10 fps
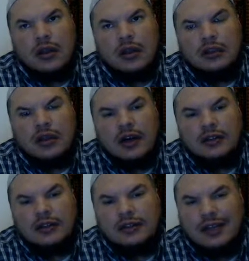into
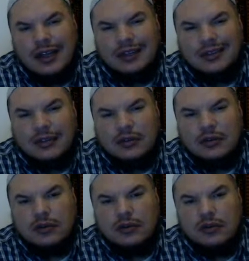understanding
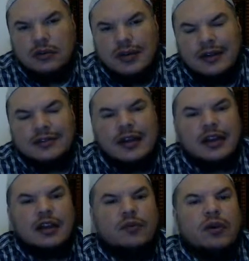
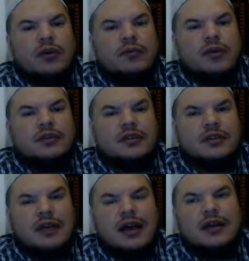exactly where a person
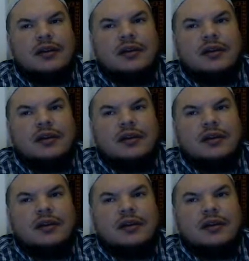is at